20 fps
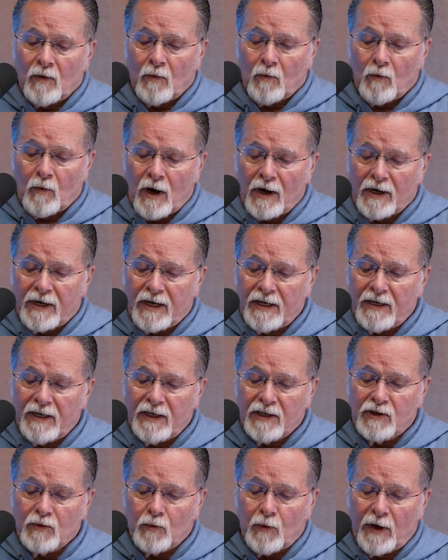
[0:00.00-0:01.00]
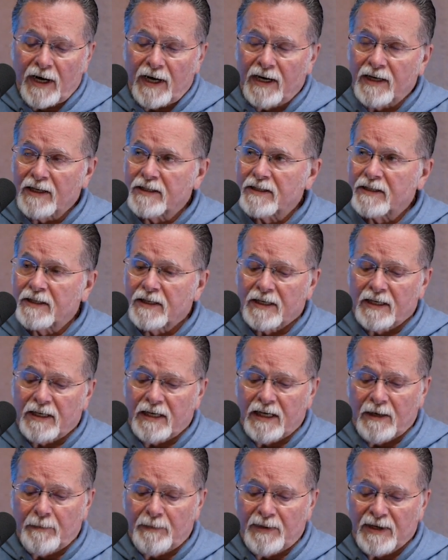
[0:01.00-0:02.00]
walk in his ways,
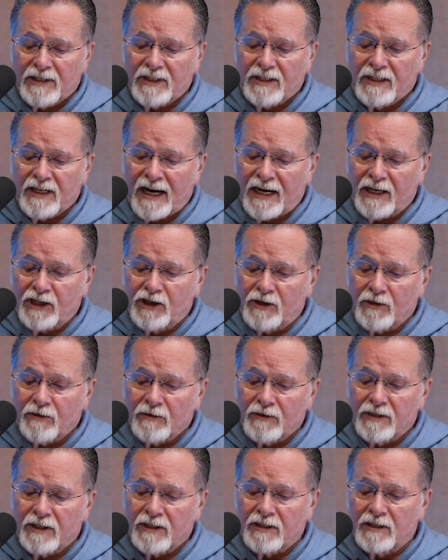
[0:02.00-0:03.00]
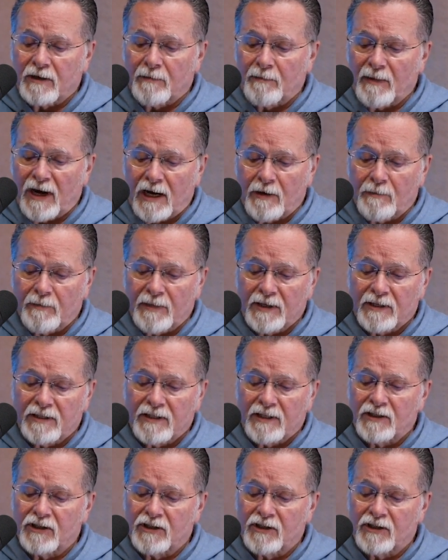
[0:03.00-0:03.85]
keep his statutes, his commandments,